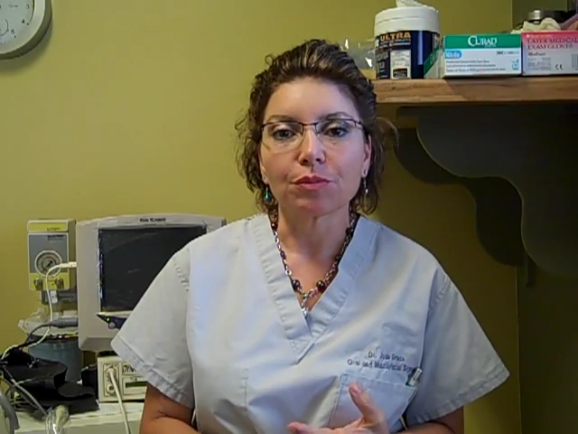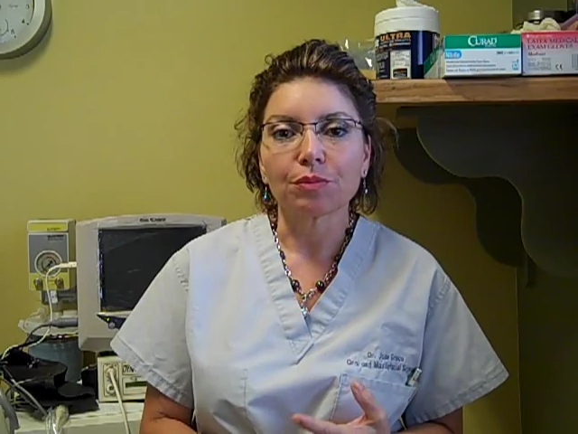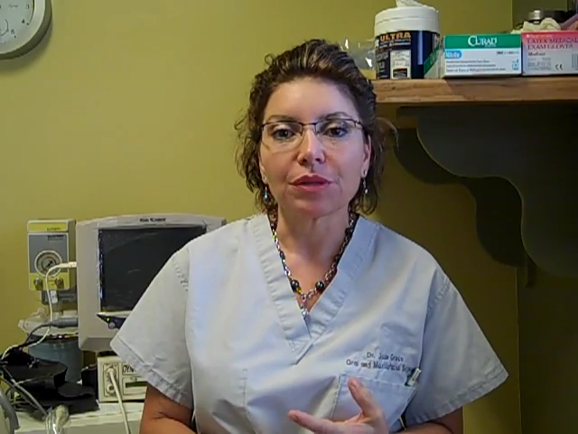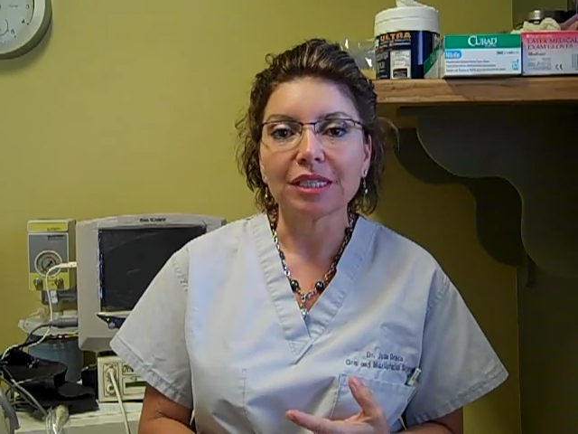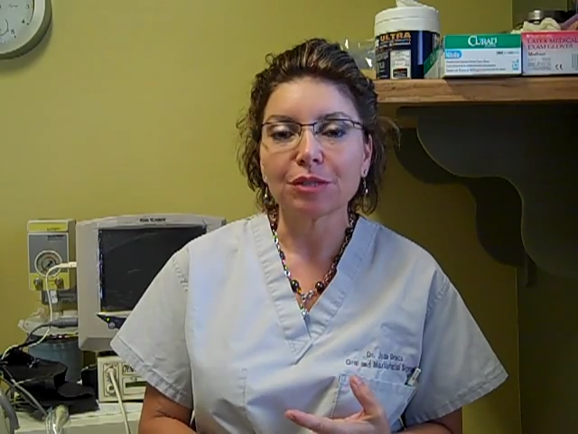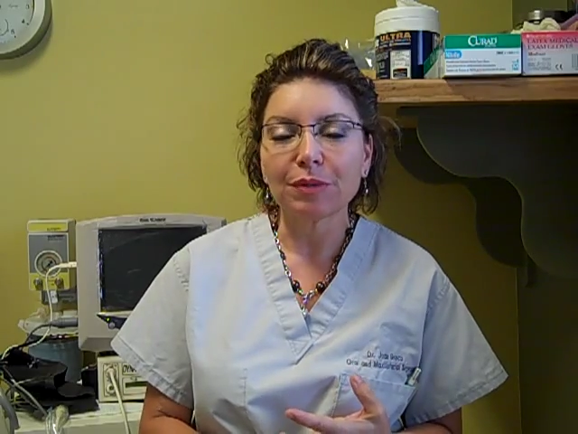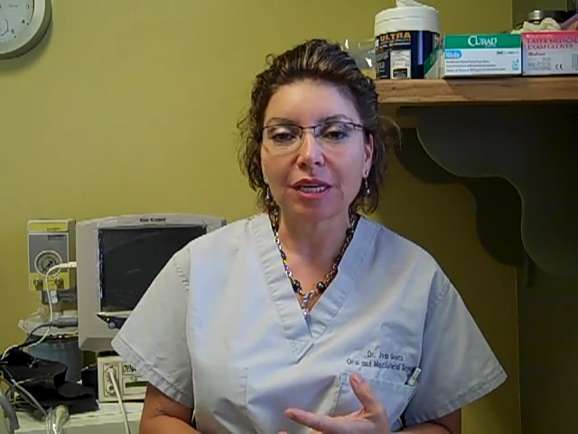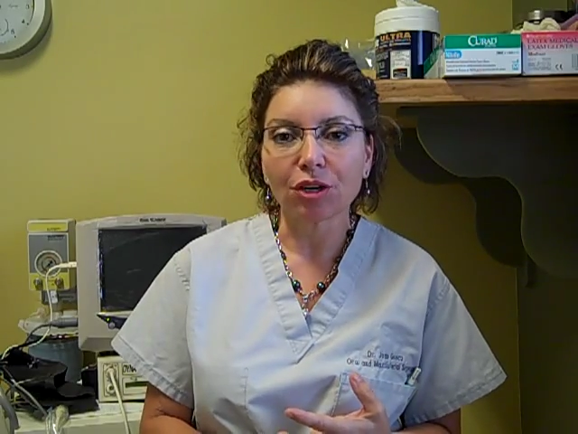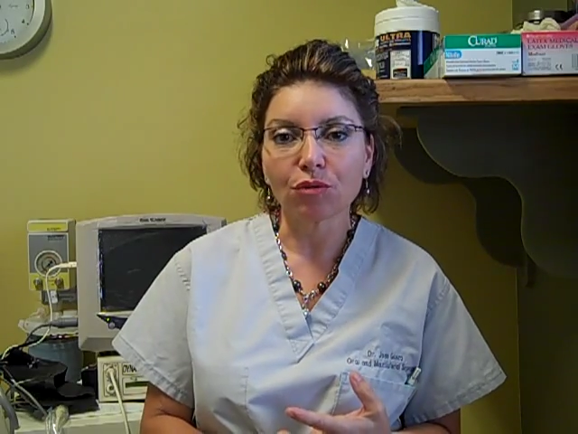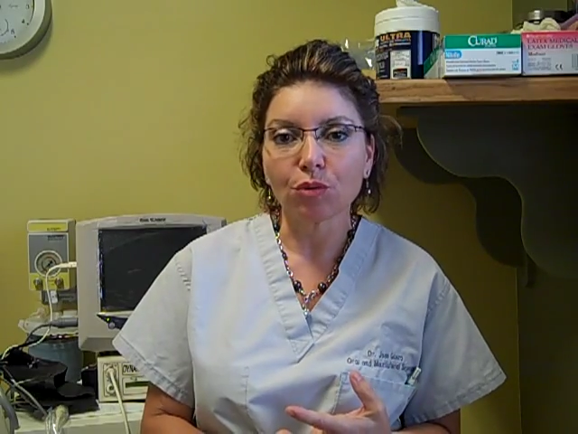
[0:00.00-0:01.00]
please be
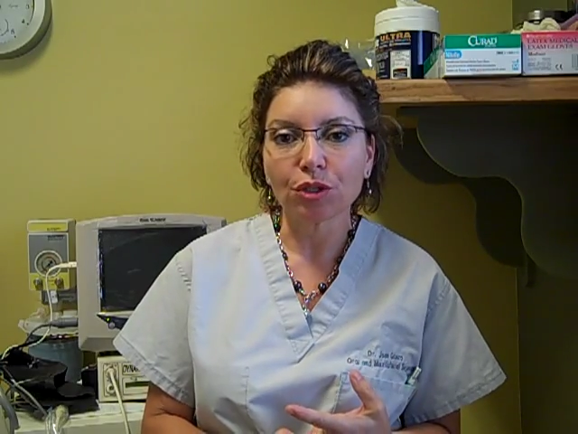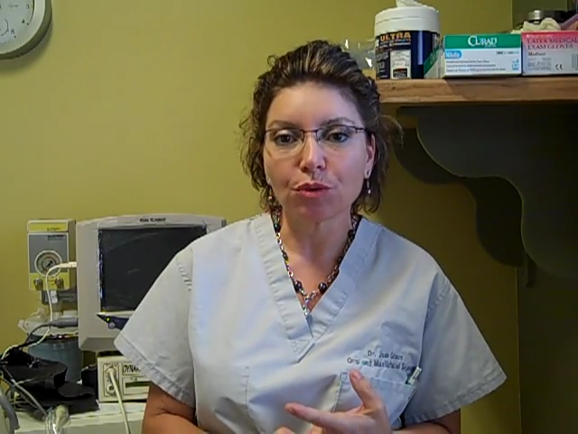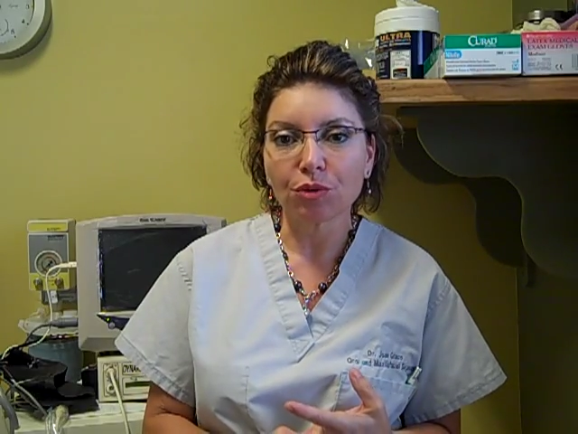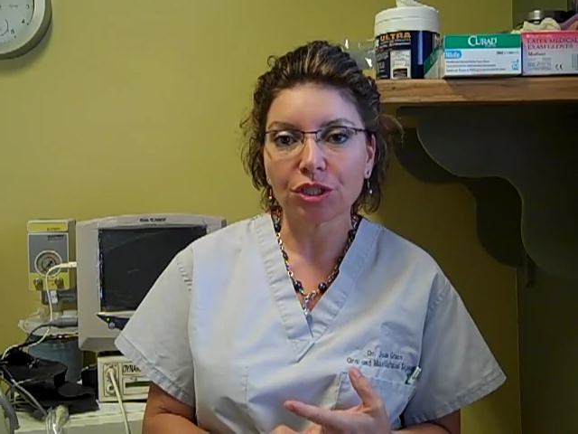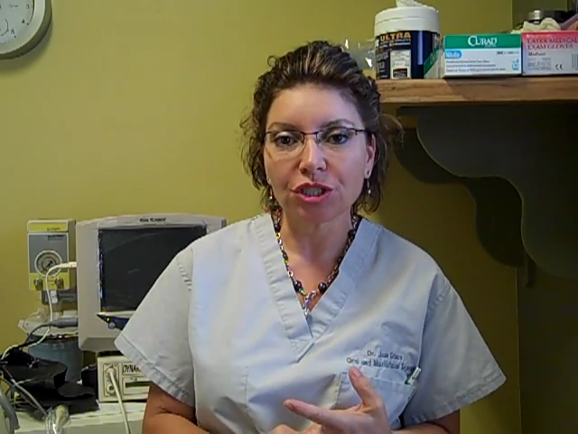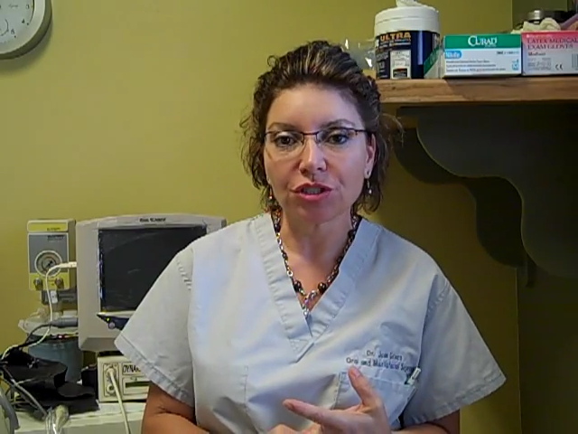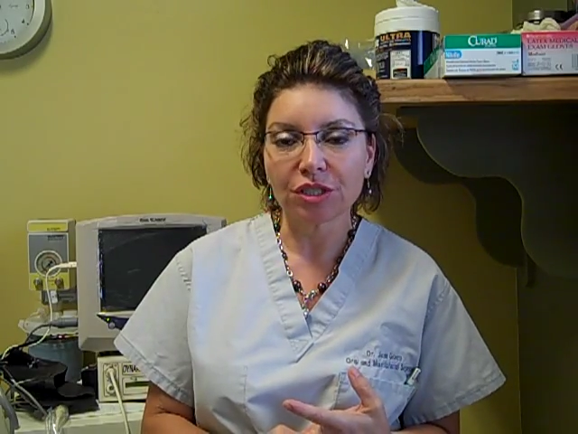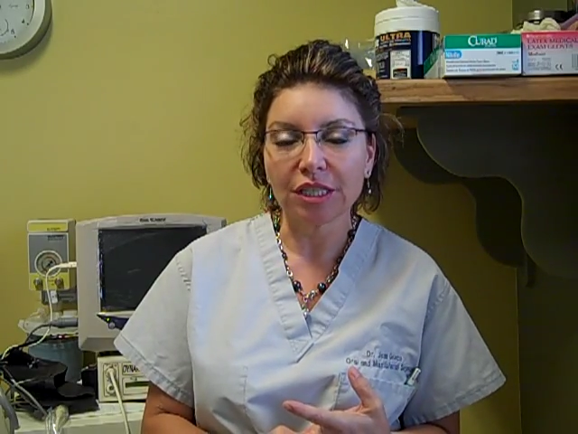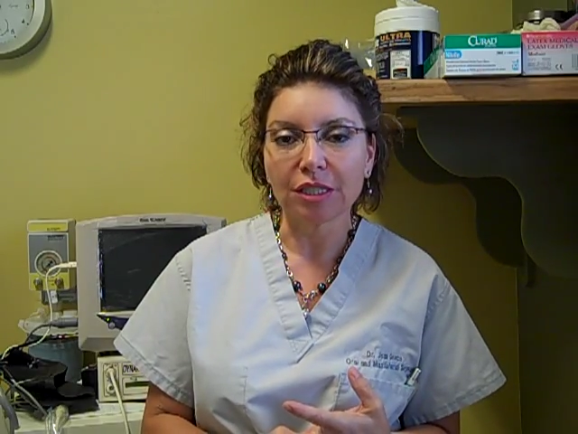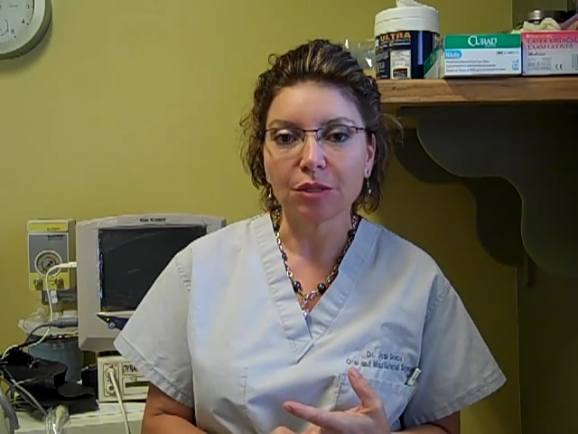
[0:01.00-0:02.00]
careful when you're brushing your
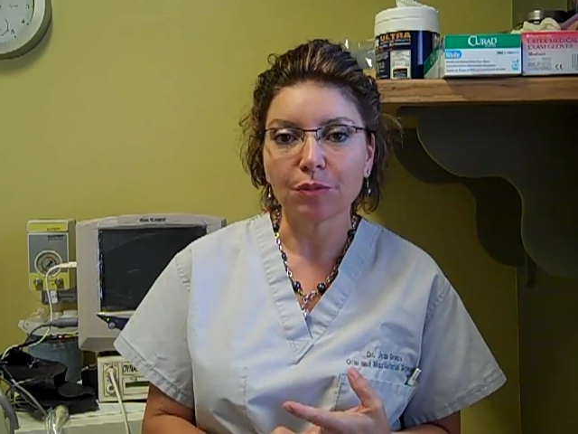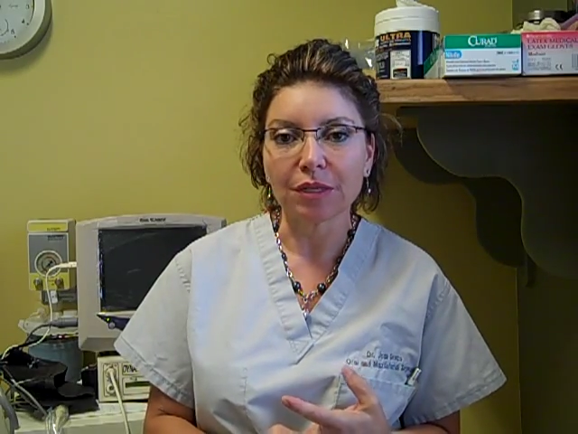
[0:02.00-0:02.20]
teeth